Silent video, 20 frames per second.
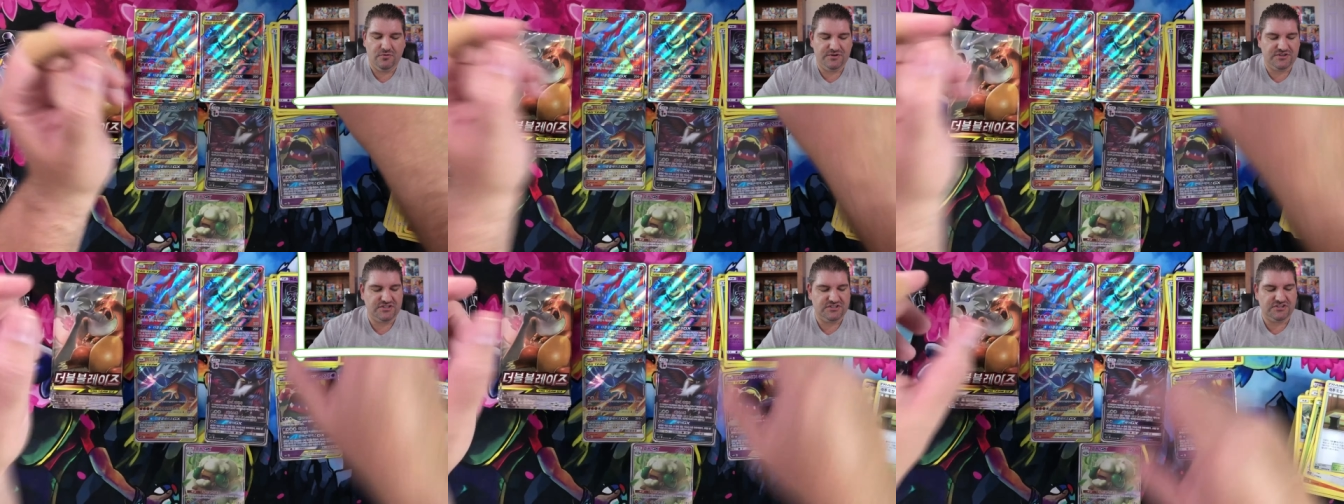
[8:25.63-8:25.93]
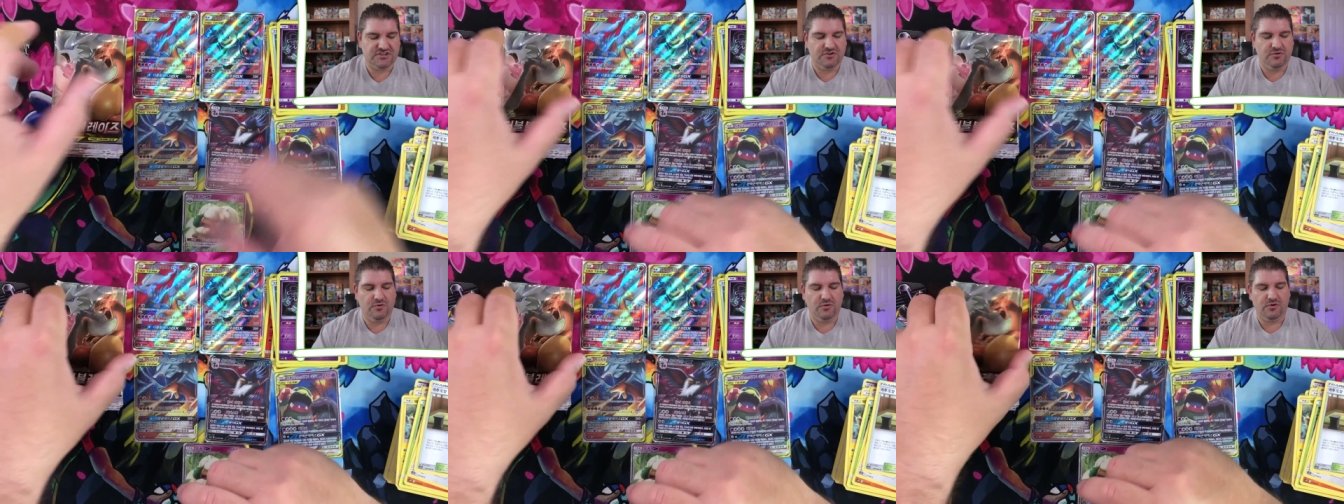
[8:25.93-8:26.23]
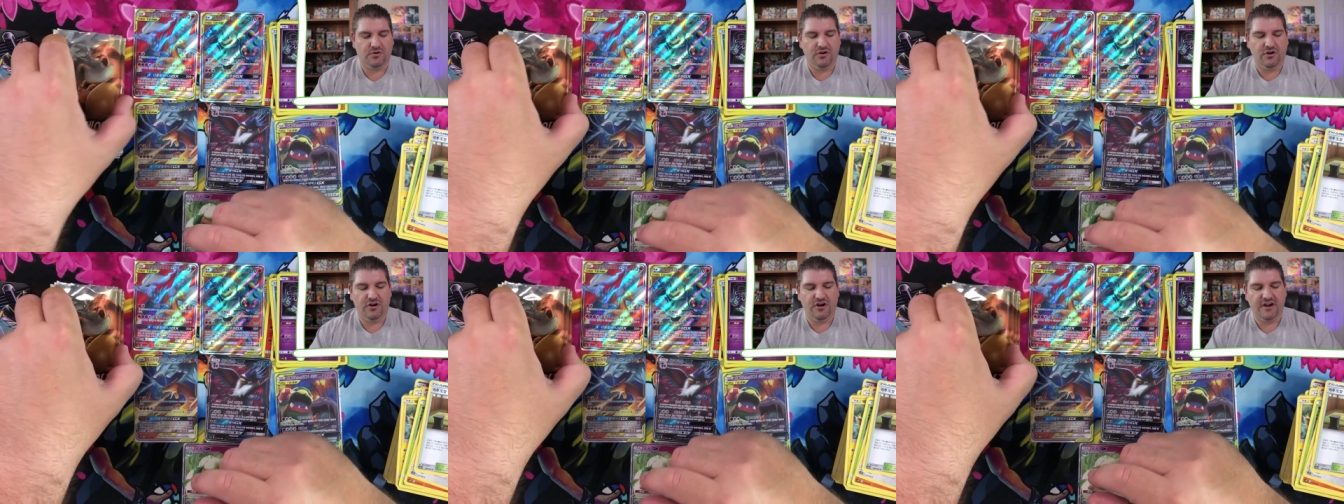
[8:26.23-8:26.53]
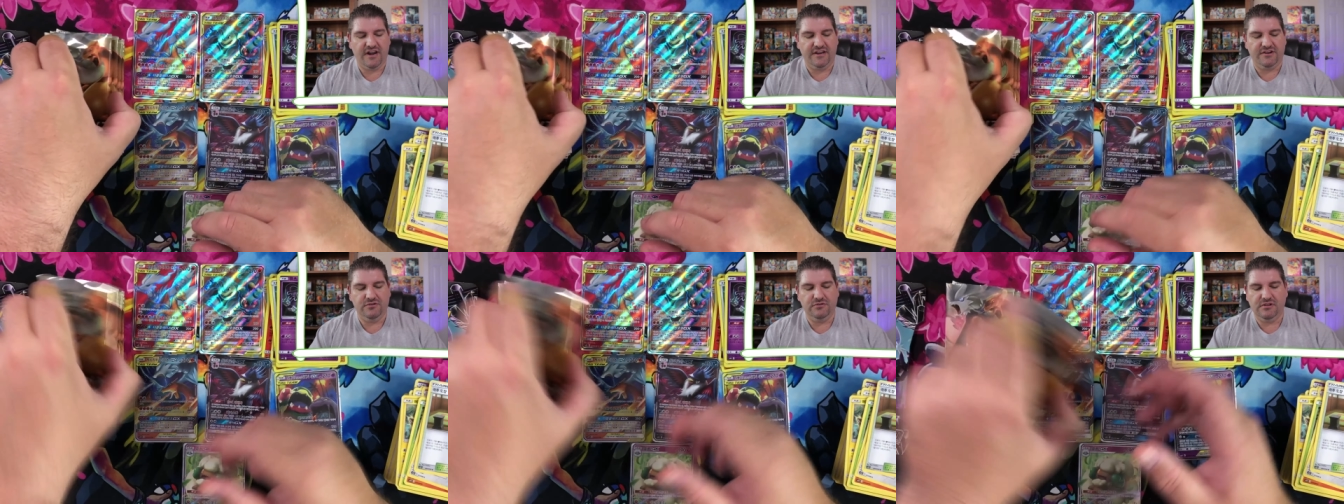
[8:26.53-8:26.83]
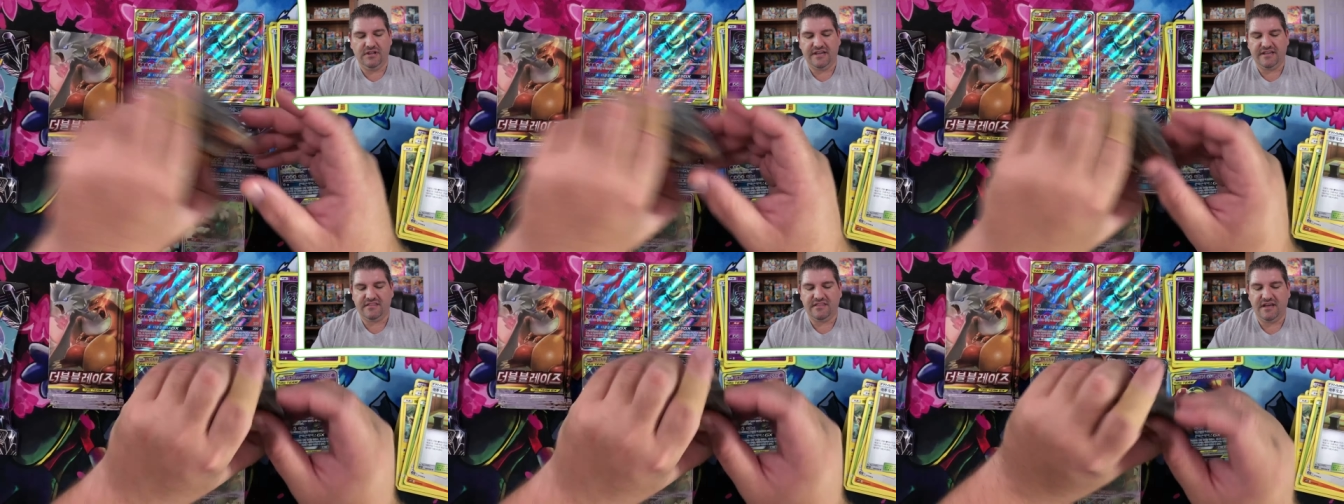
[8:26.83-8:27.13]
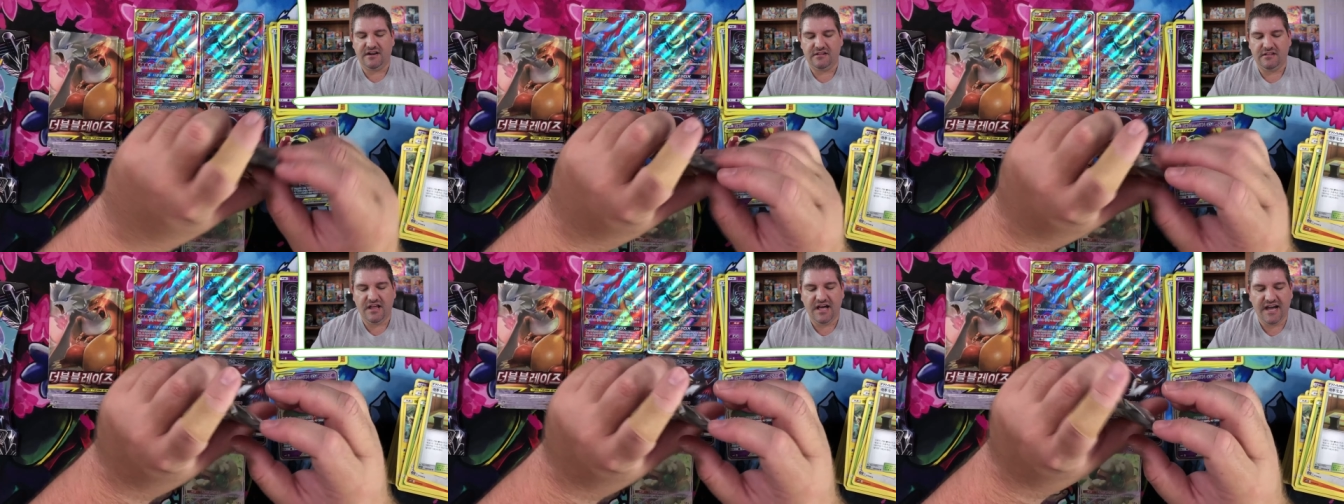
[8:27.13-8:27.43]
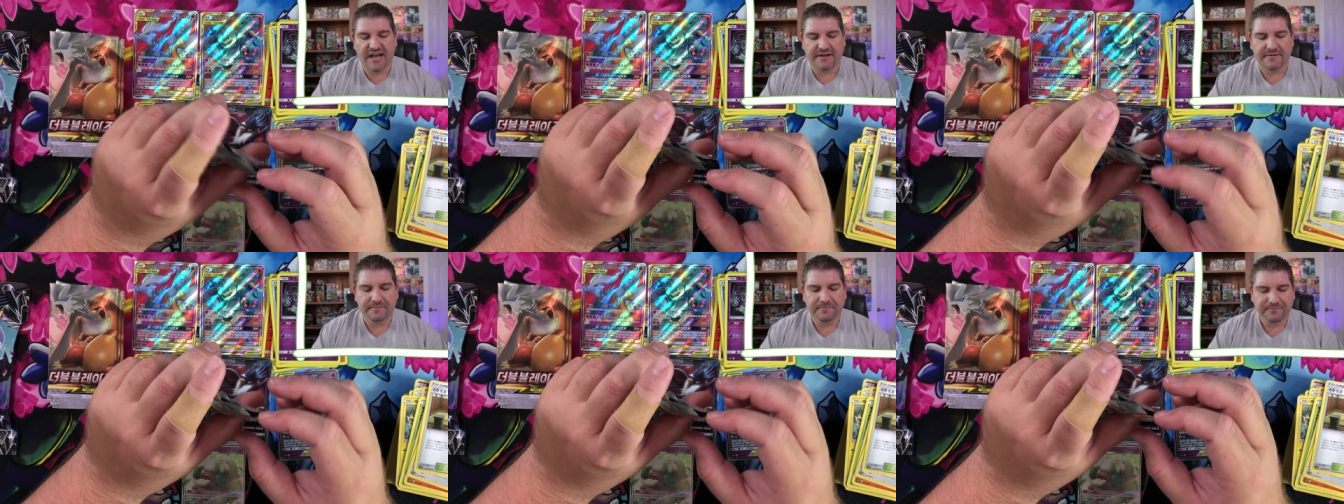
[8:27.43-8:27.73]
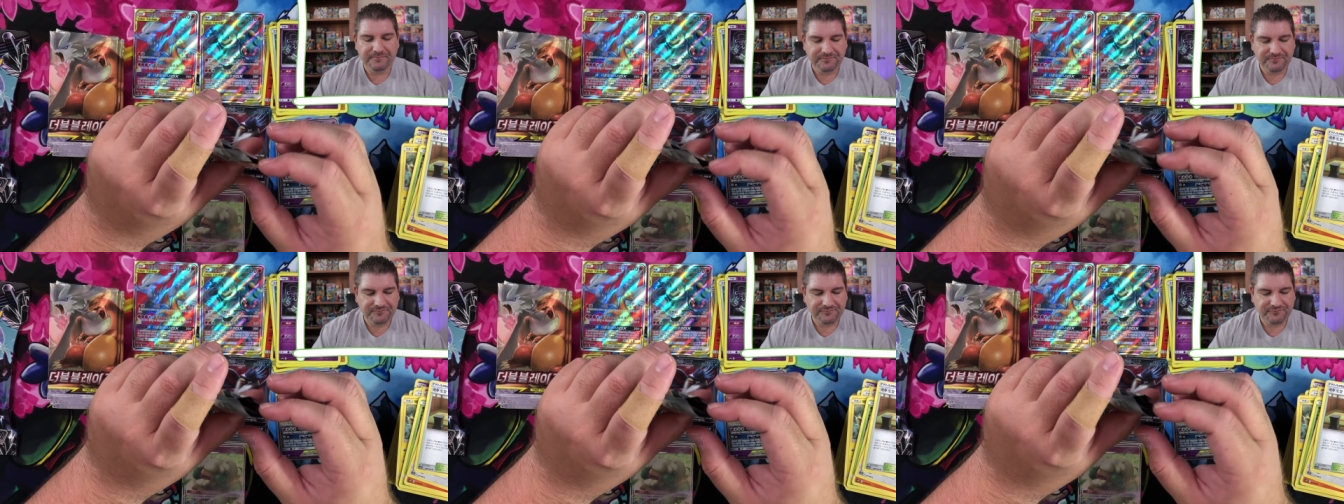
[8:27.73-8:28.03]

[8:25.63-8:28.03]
which is a cool card. I do like that a lot.